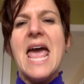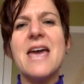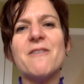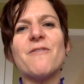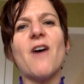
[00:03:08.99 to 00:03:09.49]

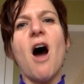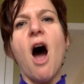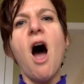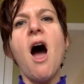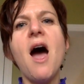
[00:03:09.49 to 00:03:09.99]
if
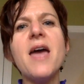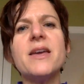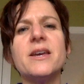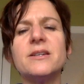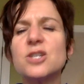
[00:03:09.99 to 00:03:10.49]
I
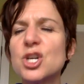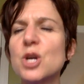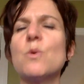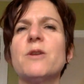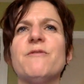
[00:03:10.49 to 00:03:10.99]

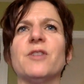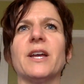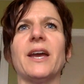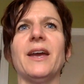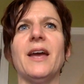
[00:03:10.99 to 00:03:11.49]

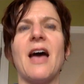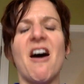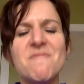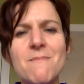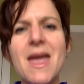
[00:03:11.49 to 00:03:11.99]
intuitively
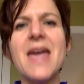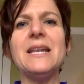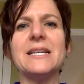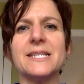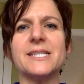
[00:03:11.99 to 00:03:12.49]
have
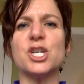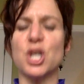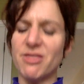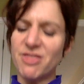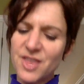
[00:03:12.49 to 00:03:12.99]
made a
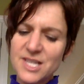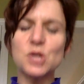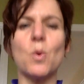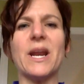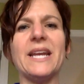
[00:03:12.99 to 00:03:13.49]
decision, this
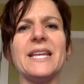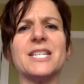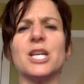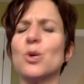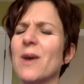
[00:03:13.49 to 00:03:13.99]
is what I need
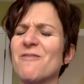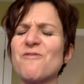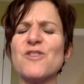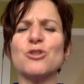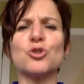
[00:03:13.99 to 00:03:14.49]
to do, it
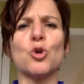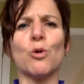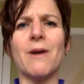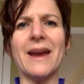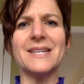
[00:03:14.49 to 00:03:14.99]
feels
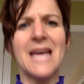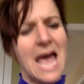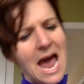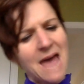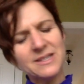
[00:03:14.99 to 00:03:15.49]
great,
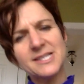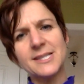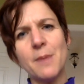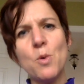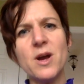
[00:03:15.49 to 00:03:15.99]
and then
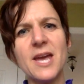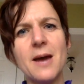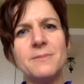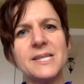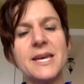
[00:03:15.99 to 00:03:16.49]
someone
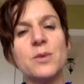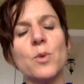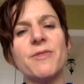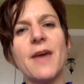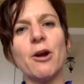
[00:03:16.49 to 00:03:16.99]
comes in
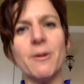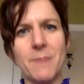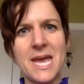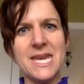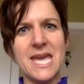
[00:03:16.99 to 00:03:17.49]
with their
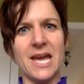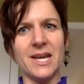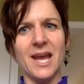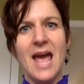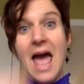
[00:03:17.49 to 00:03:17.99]
opinion,